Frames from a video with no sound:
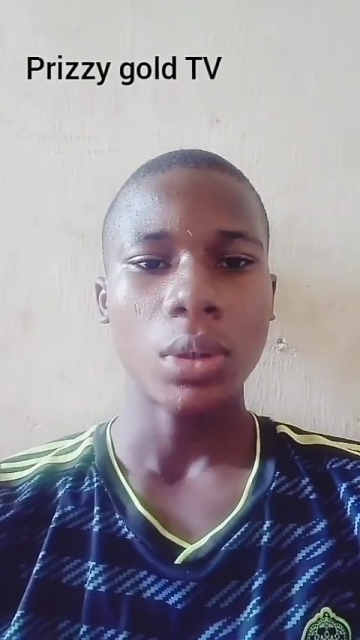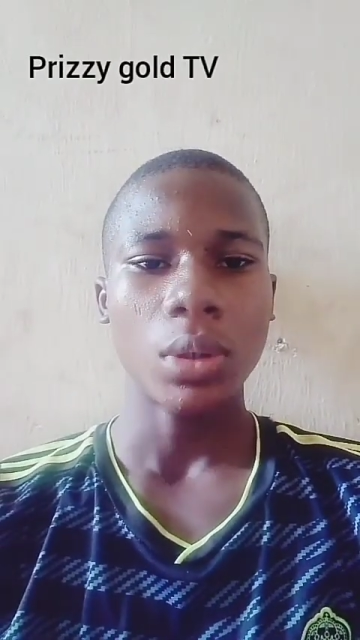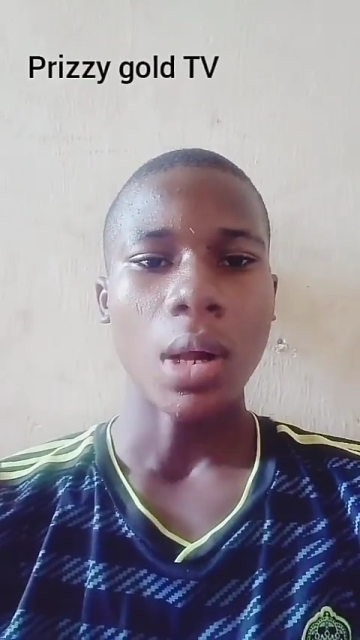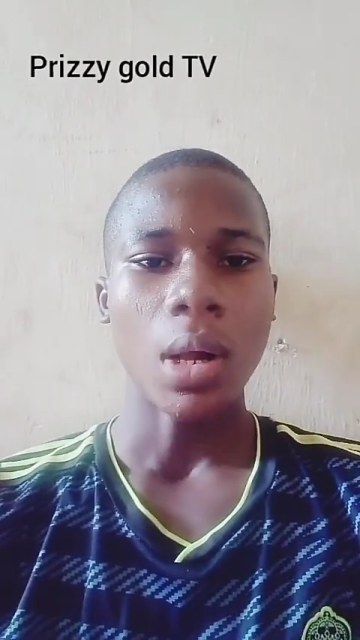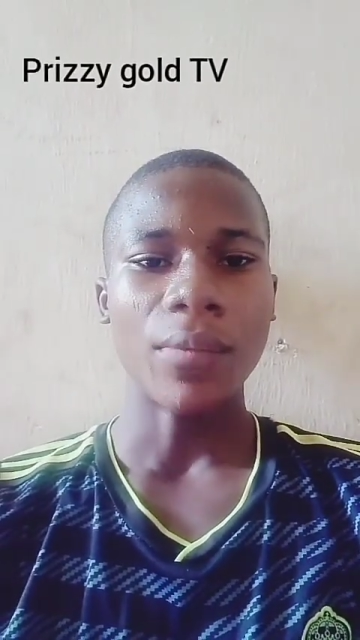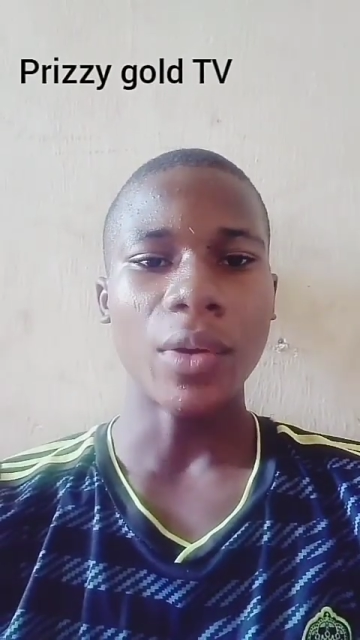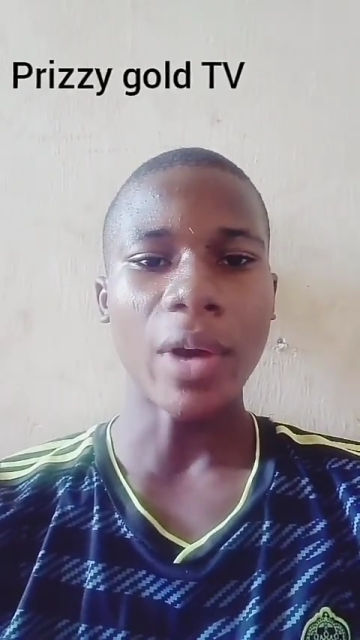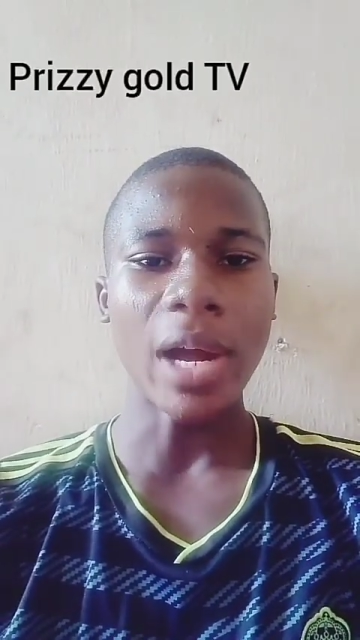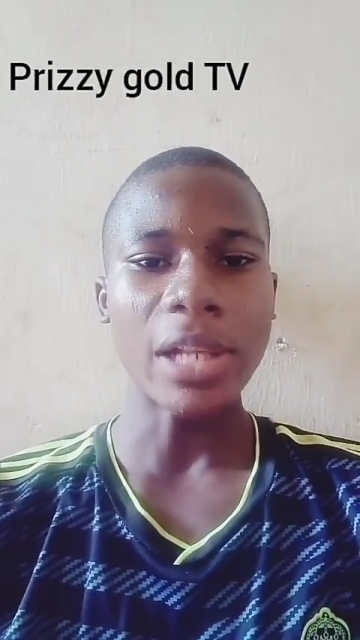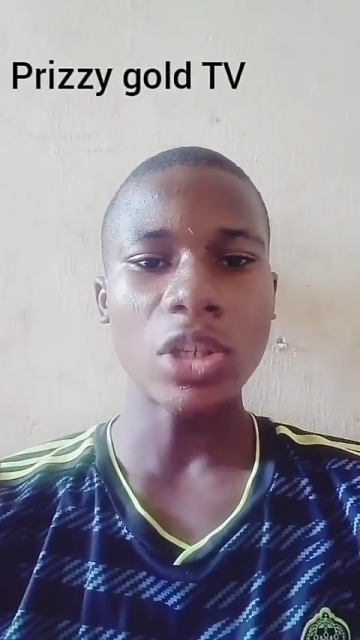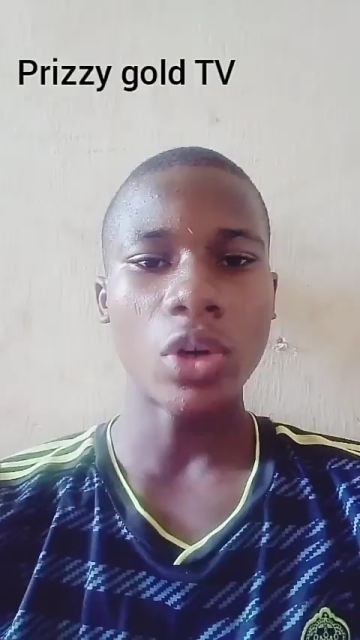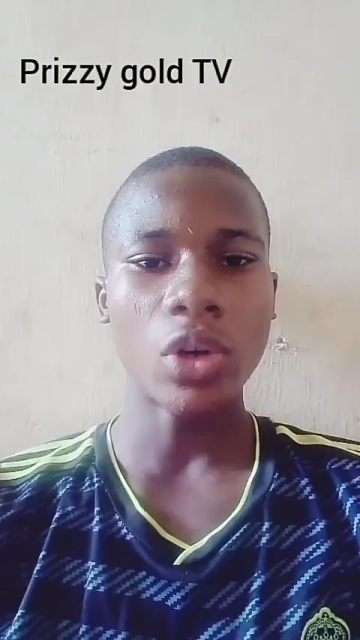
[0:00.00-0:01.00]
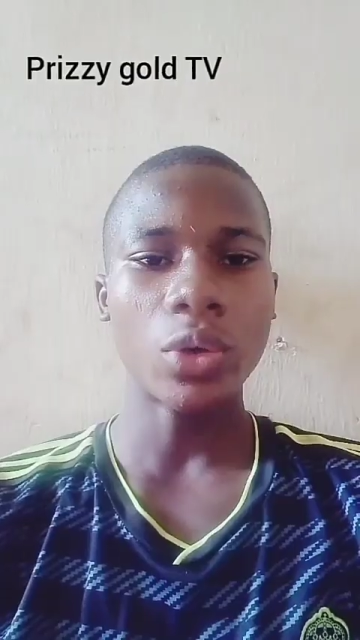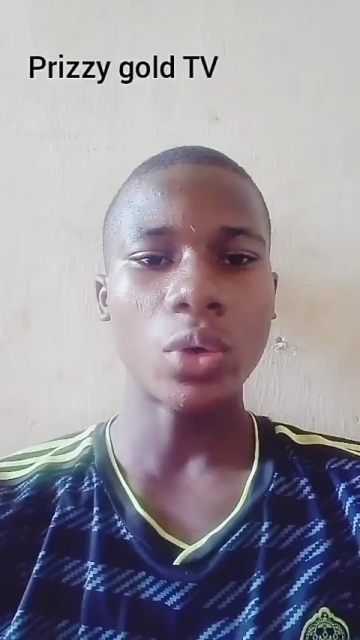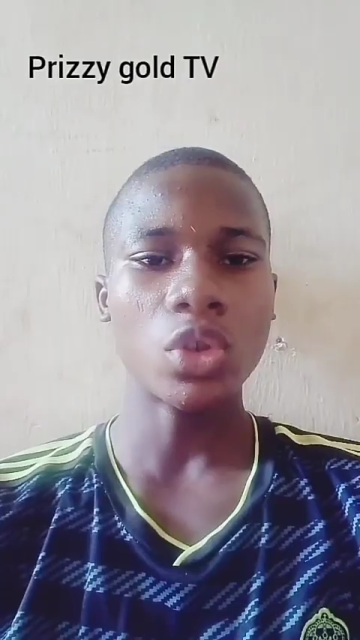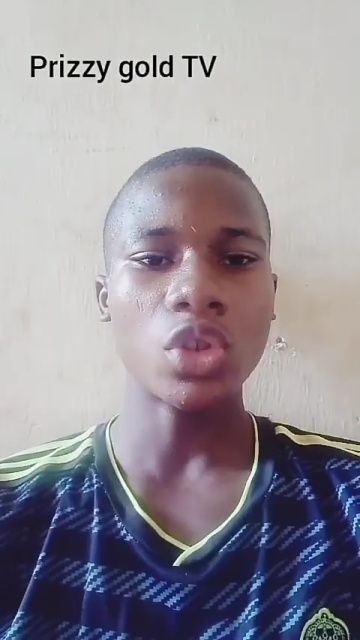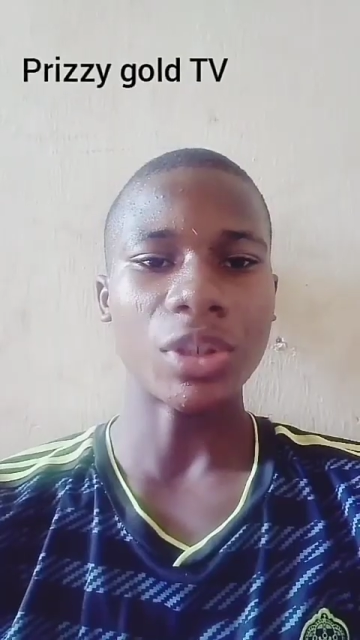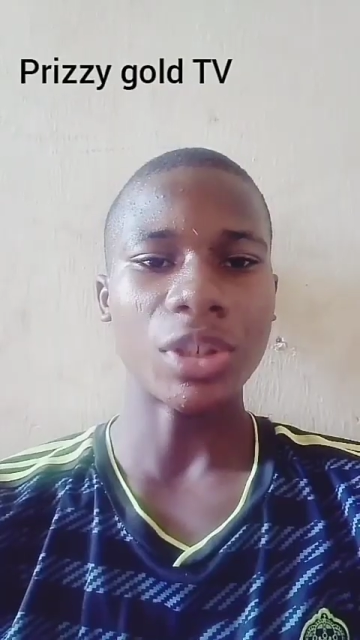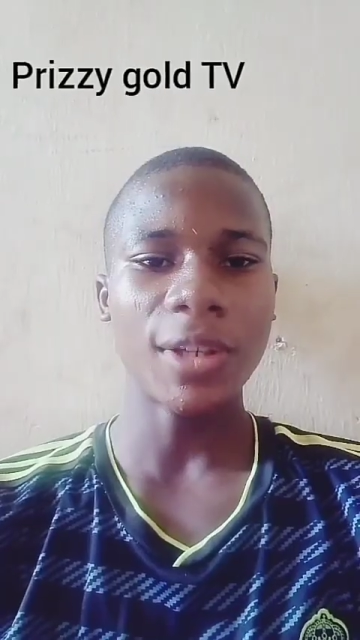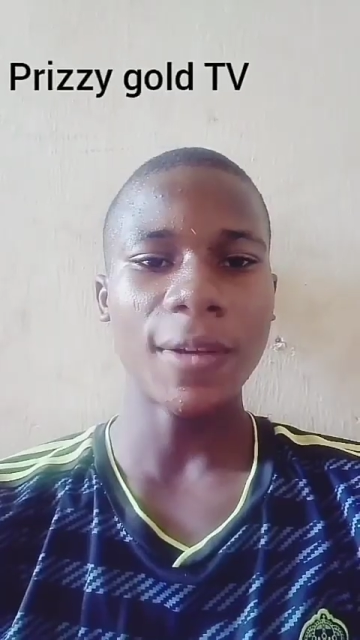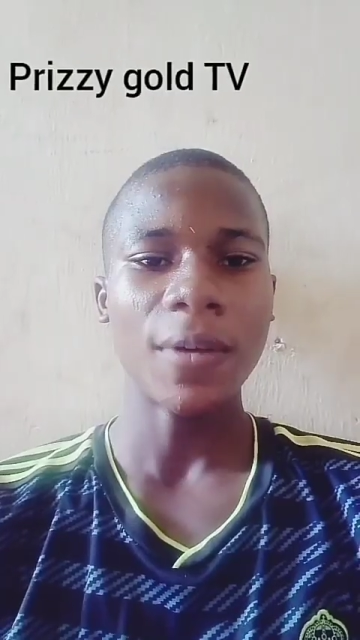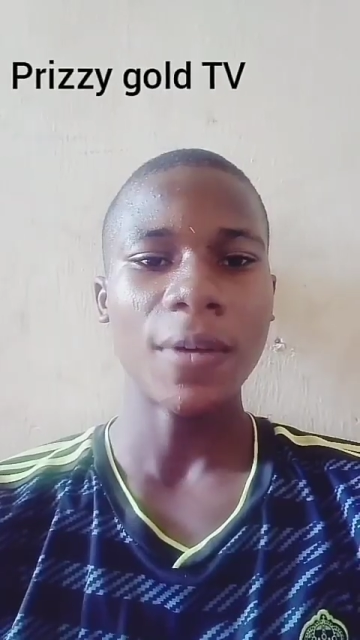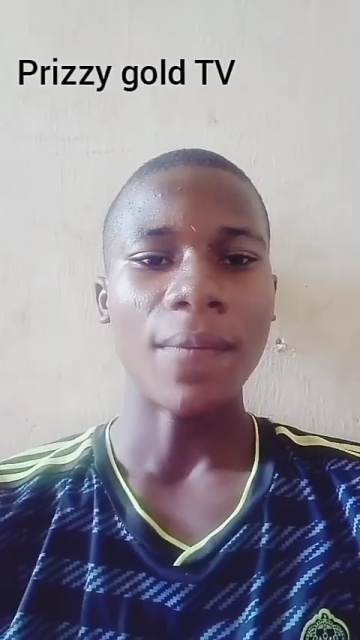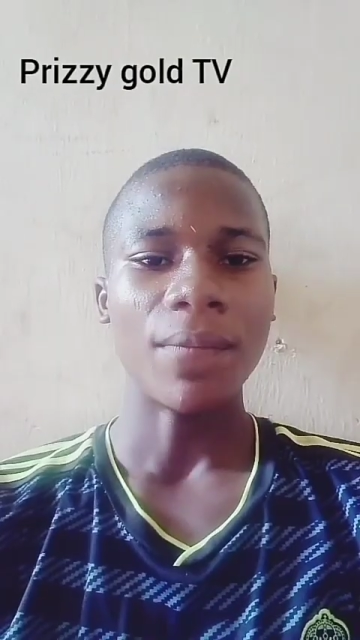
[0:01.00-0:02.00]
The right auricles receive
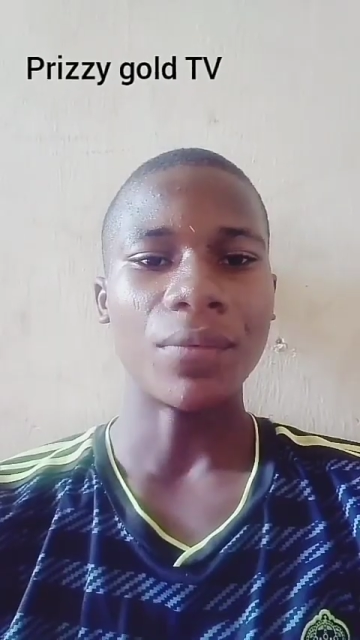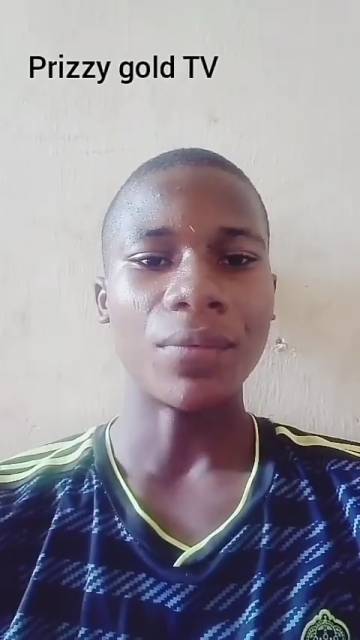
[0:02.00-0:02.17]
the